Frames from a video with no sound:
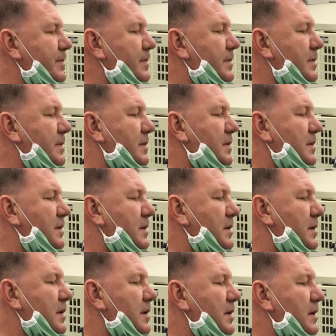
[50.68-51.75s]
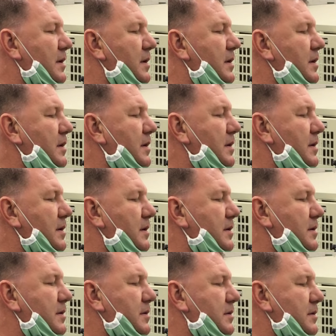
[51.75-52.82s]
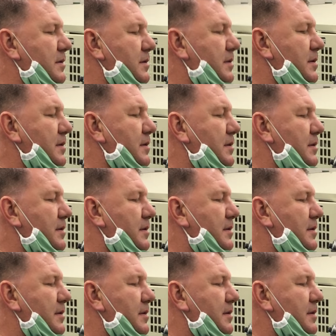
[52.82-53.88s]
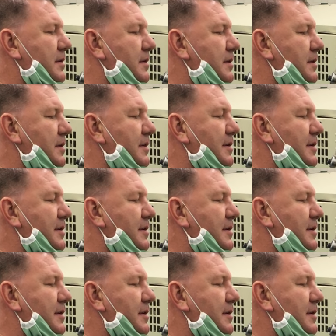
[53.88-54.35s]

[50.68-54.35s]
Nothing is said.